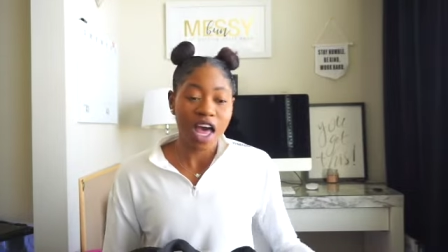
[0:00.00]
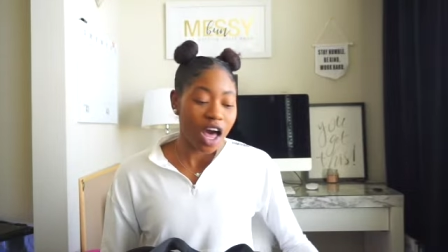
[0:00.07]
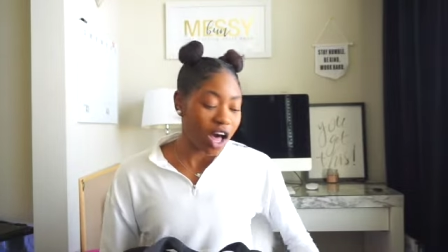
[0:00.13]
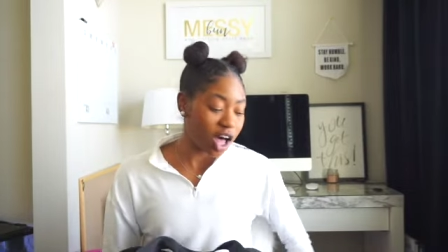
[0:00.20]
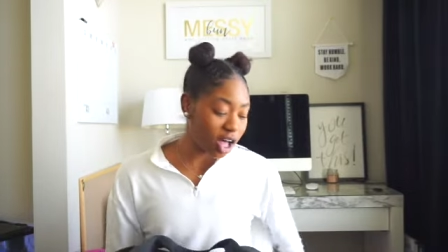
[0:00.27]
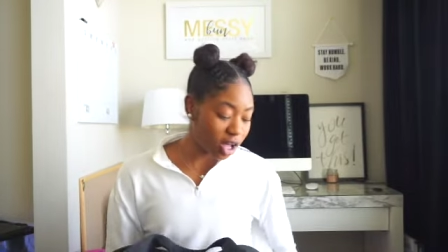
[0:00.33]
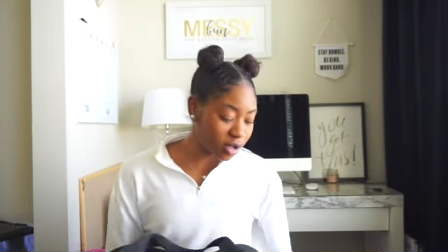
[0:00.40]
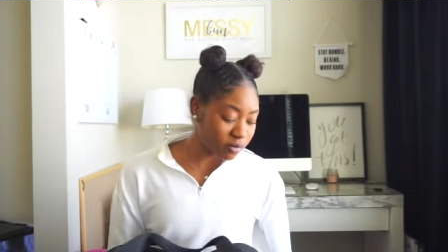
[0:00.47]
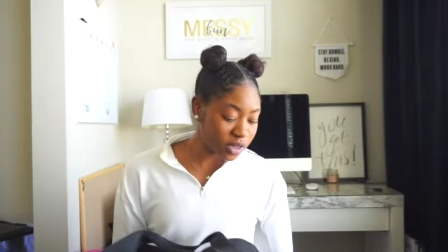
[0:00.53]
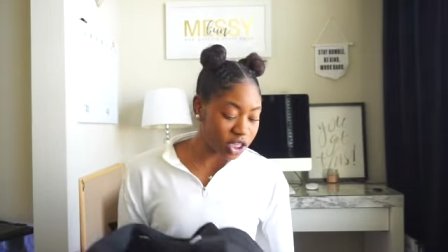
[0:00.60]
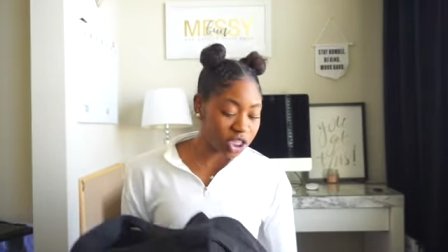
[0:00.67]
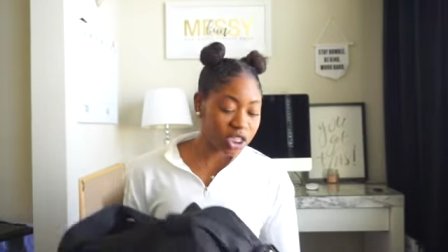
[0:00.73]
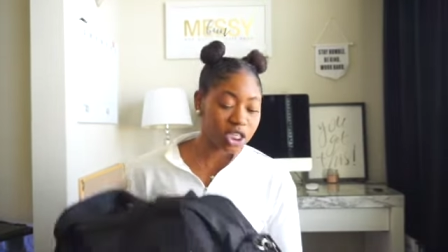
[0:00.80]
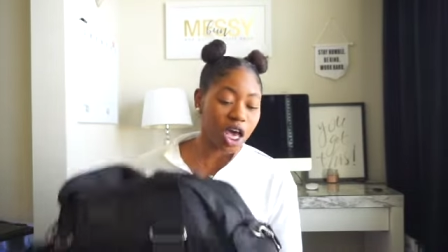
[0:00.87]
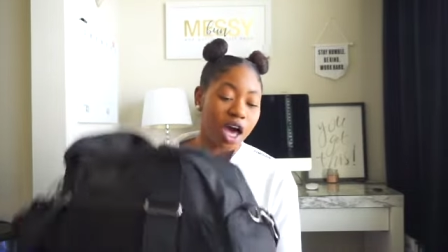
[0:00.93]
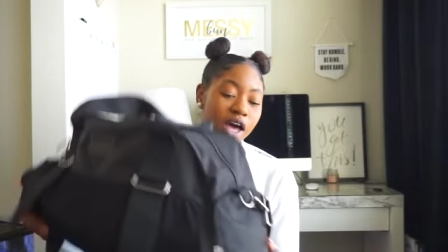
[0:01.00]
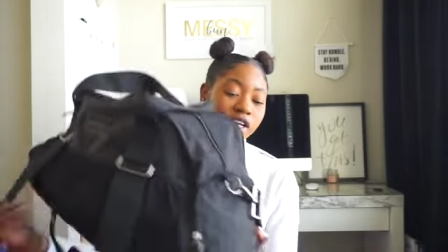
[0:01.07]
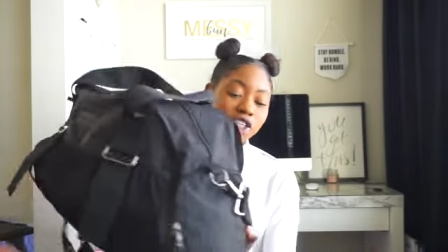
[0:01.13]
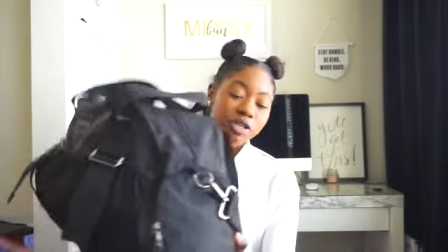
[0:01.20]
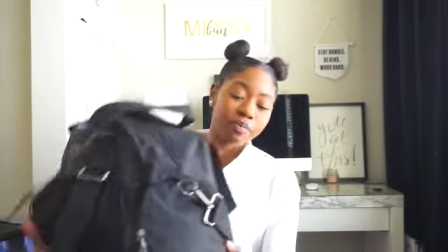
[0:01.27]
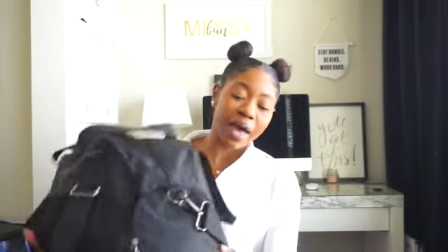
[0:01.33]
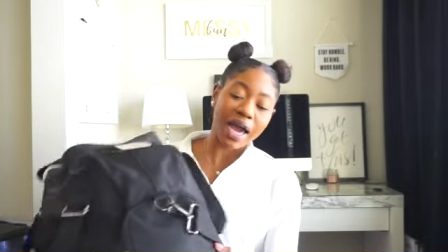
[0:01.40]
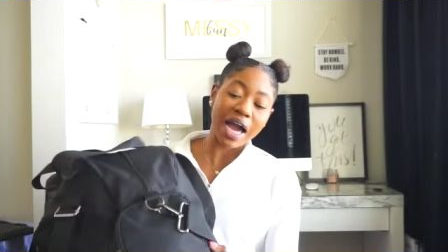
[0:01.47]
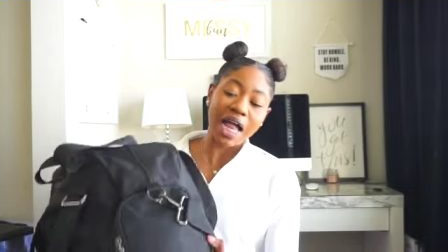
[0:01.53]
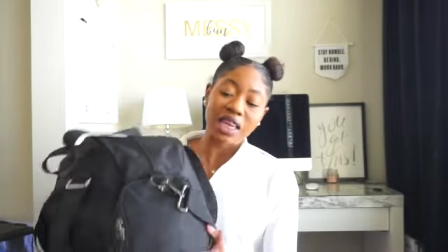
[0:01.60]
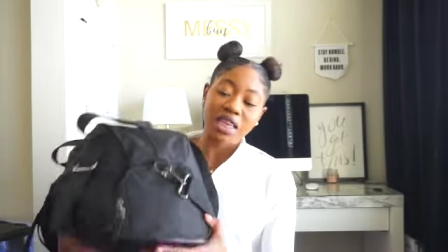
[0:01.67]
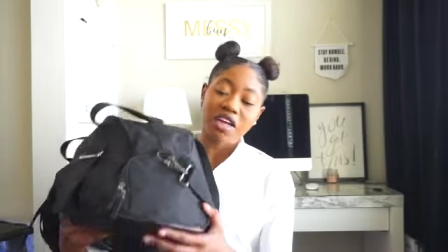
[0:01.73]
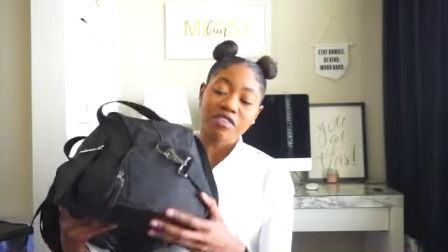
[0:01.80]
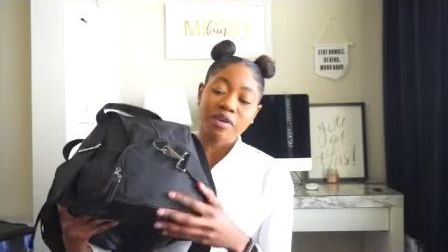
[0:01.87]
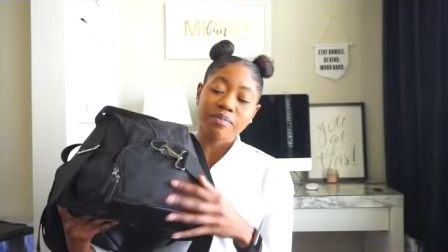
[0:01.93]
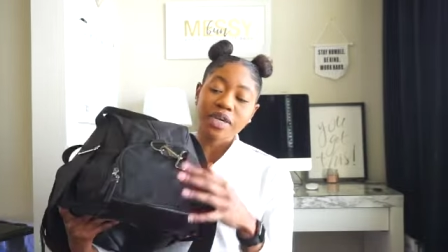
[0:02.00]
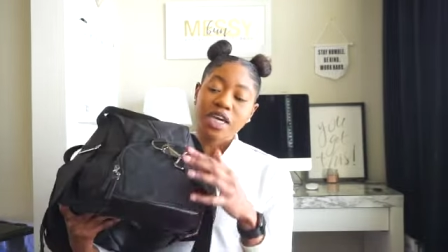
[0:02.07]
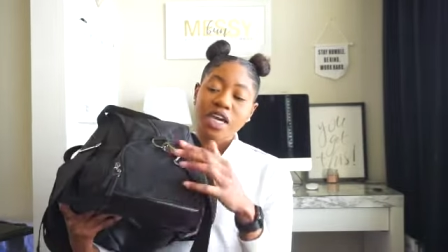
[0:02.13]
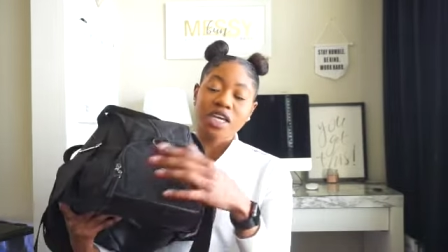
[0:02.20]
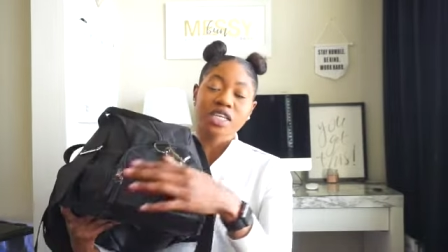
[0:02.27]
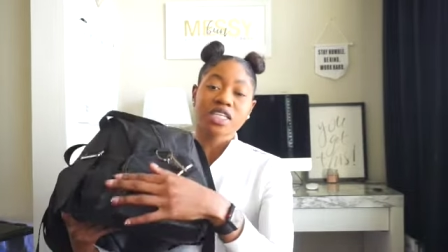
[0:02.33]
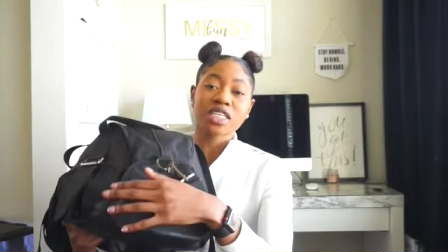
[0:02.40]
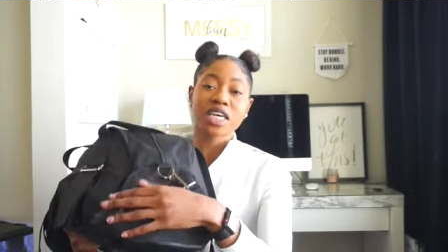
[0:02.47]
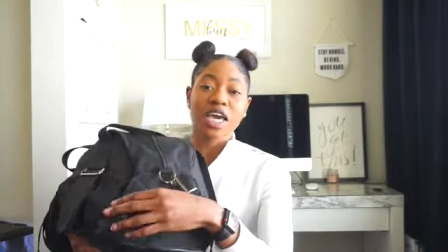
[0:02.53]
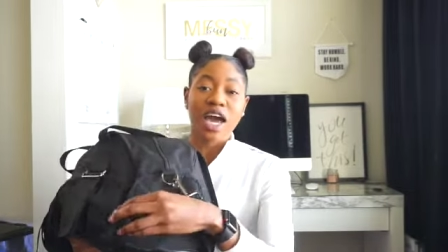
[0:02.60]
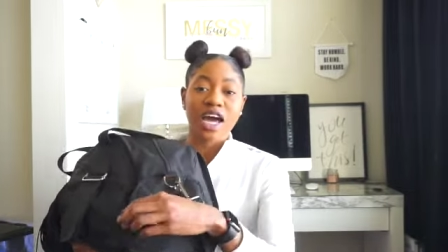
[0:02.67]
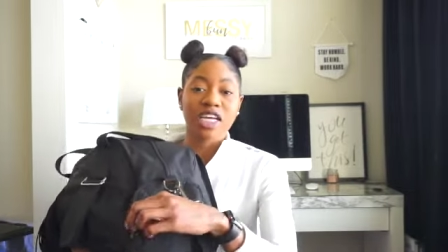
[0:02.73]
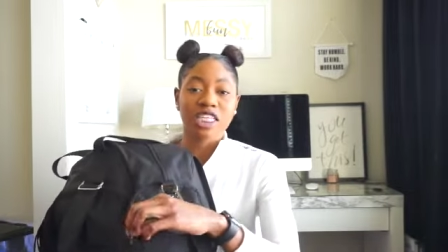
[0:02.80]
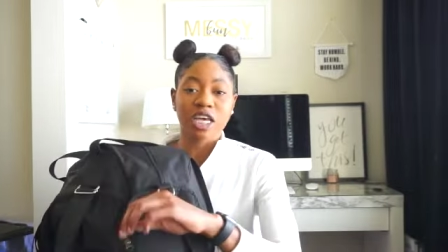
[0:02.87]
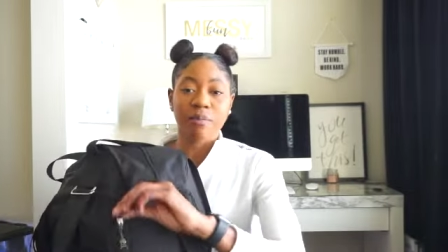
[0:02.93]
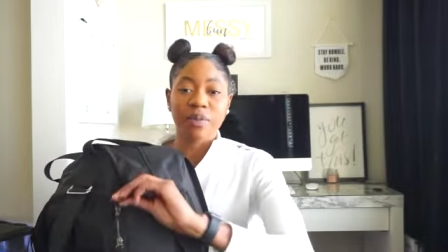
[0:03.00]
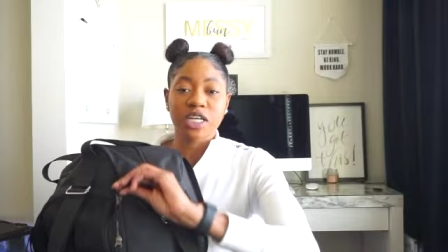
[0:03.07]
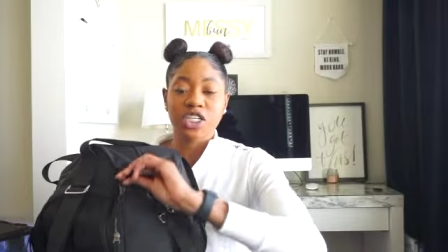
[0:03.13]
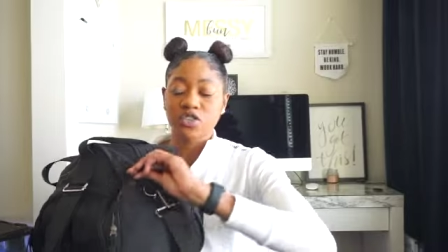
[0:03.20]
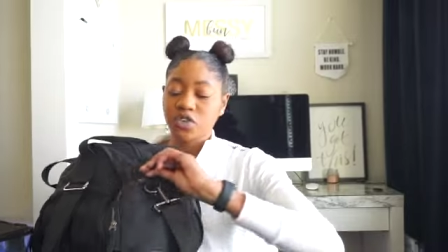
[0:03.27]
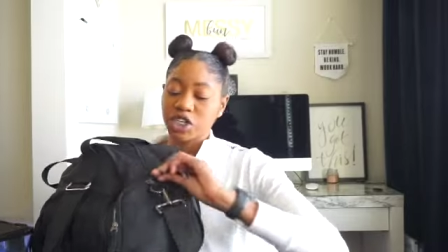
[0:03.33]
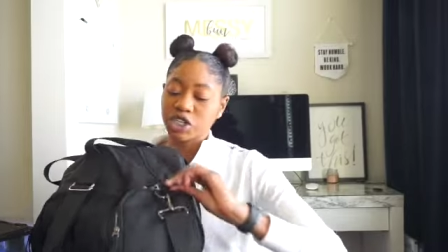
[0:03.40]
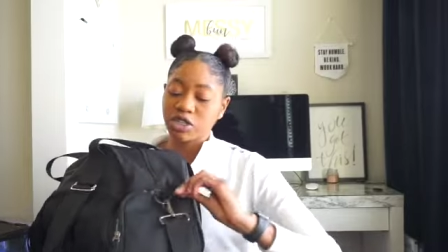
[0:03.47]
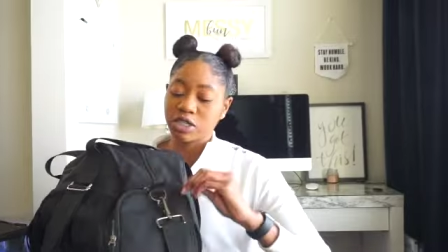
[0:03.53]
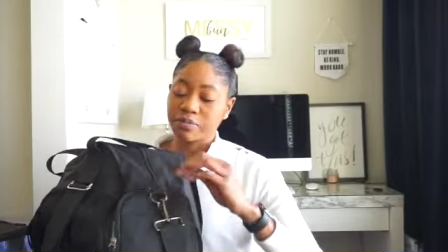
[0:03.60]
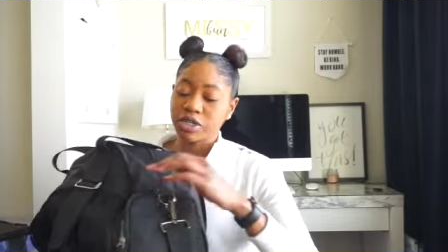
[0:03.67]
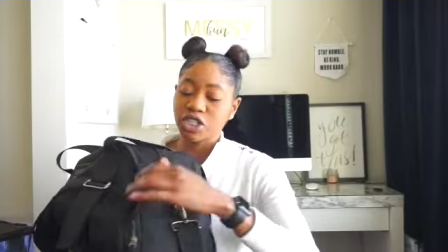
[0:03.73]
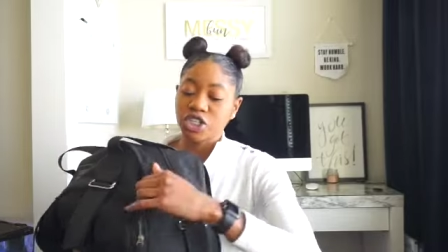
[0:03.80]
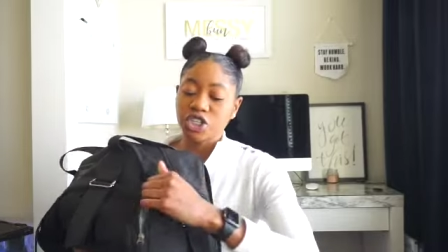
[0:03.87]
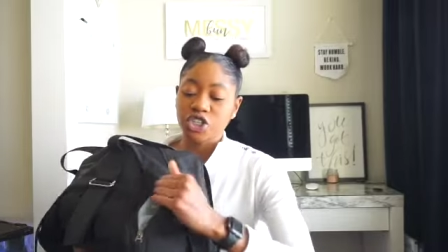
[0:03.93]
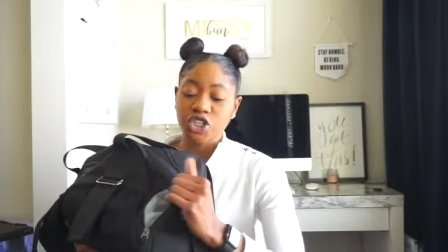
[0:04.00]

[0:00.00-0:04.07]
Um, this uh, gym bag, I love it because it has a place for you to put your